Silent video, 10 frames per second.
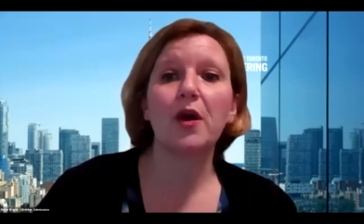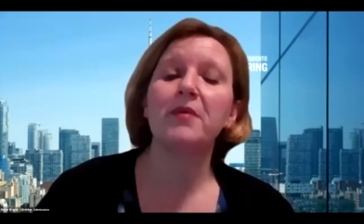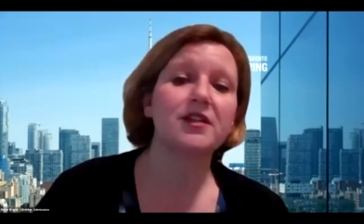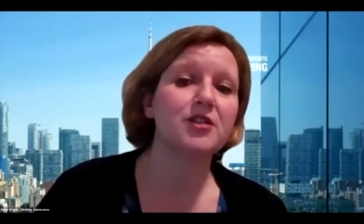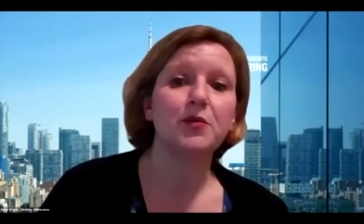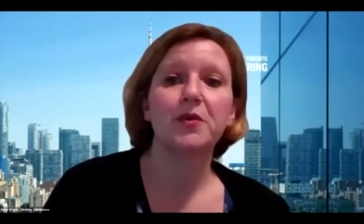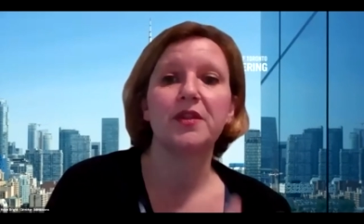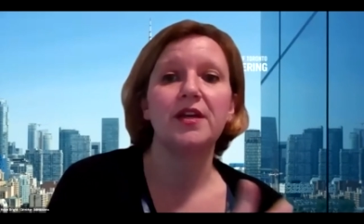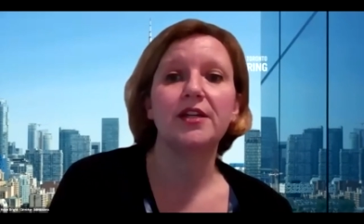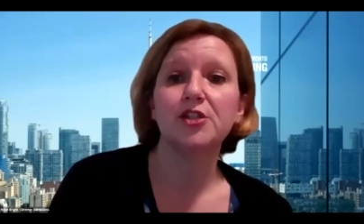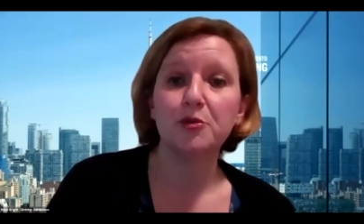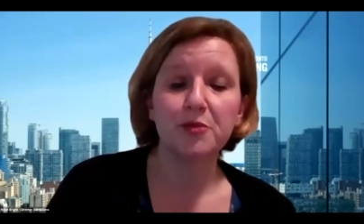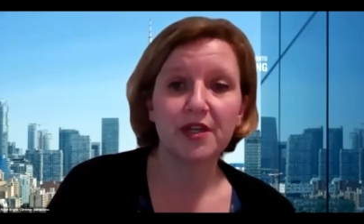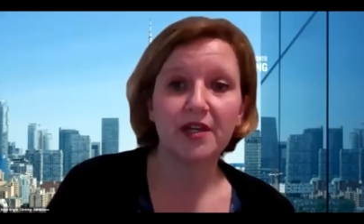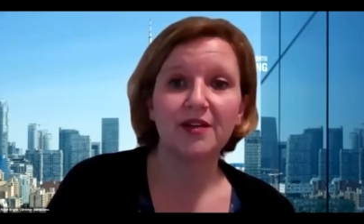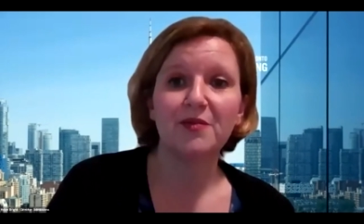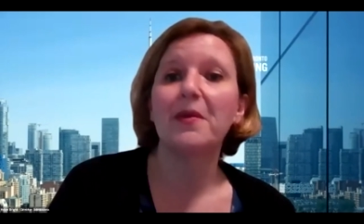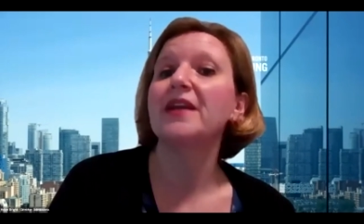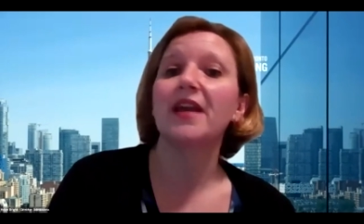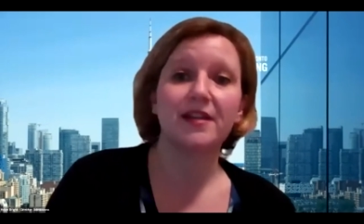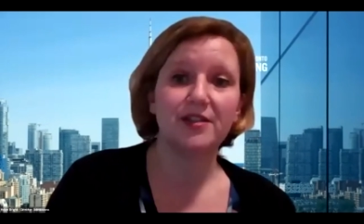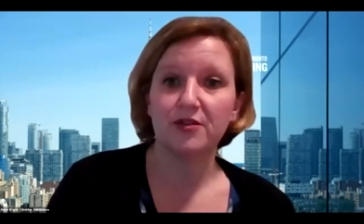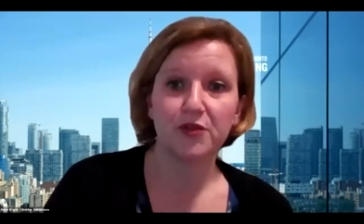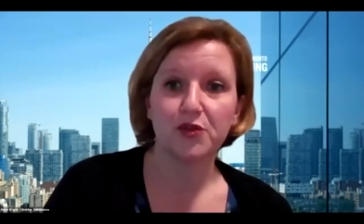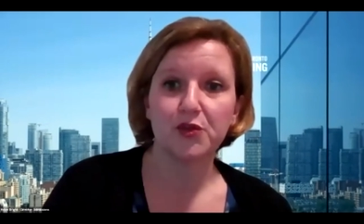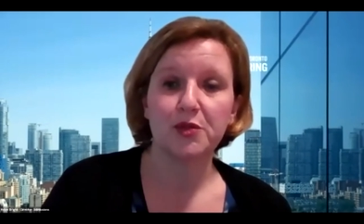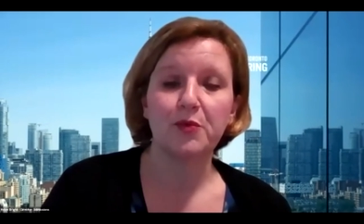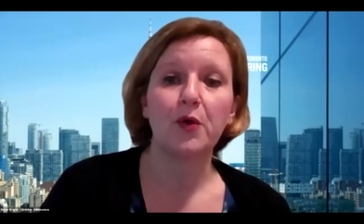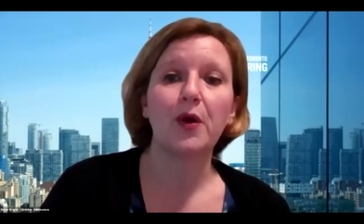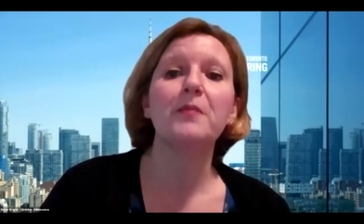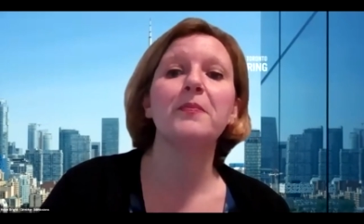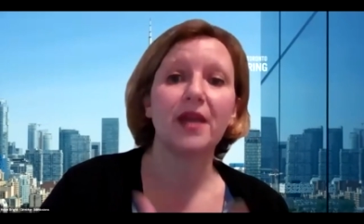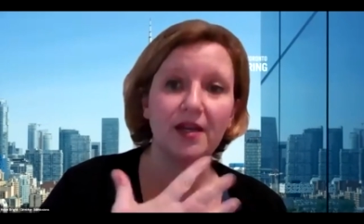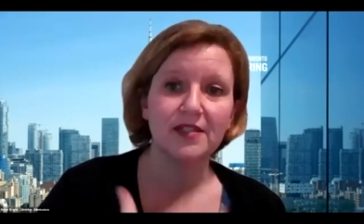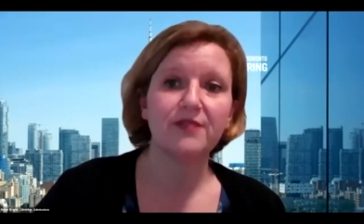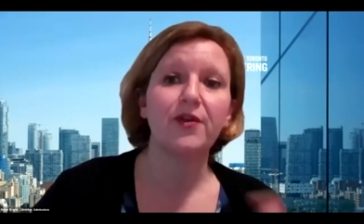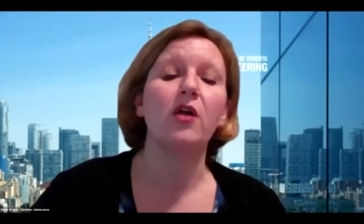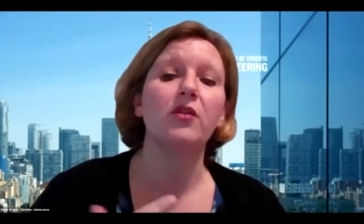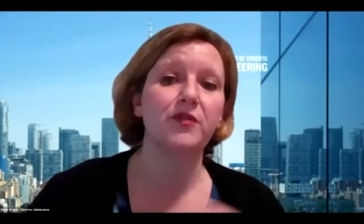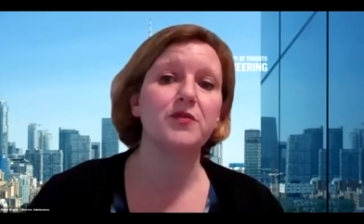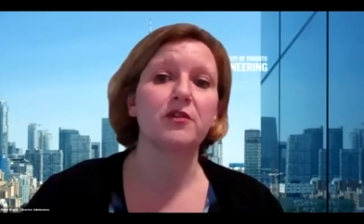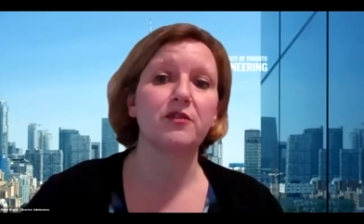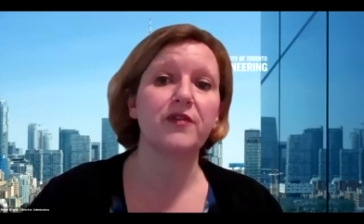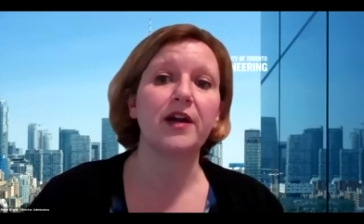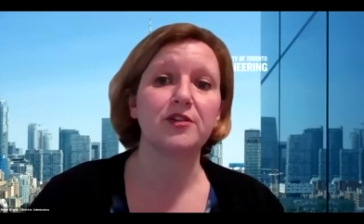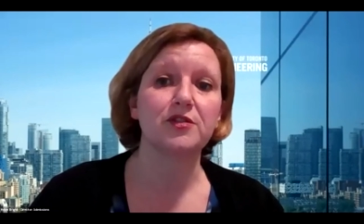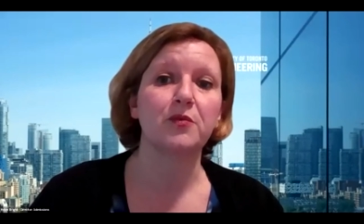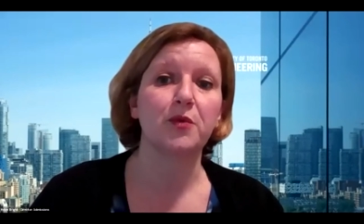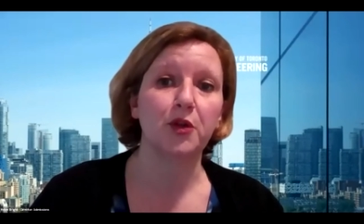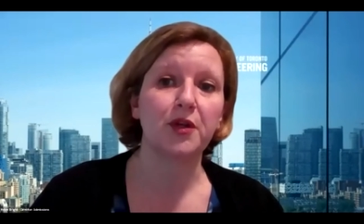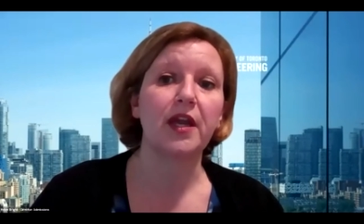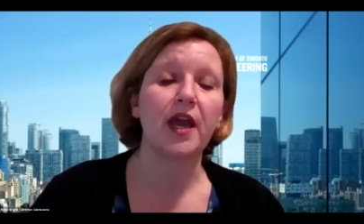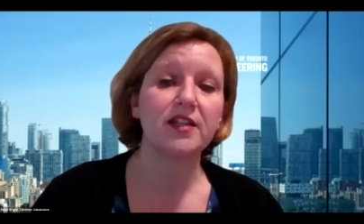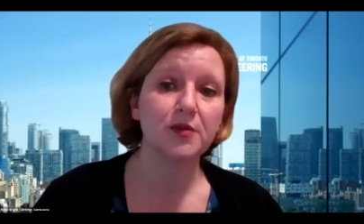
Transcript: but a student with a 92% might get into their first choice program because of all of those other factors that we're looking at.